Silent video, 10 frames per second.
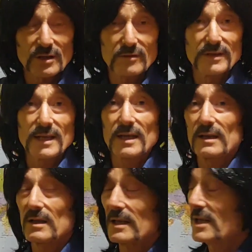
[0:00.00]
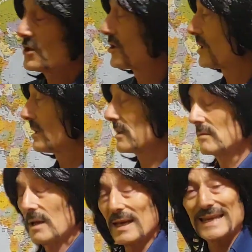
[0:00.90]
of the English
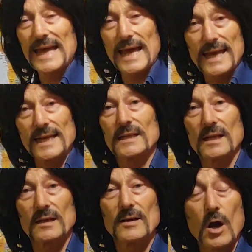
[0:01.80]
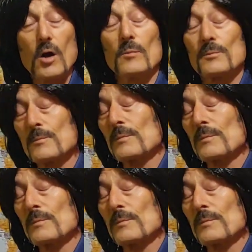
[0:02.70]
again, no?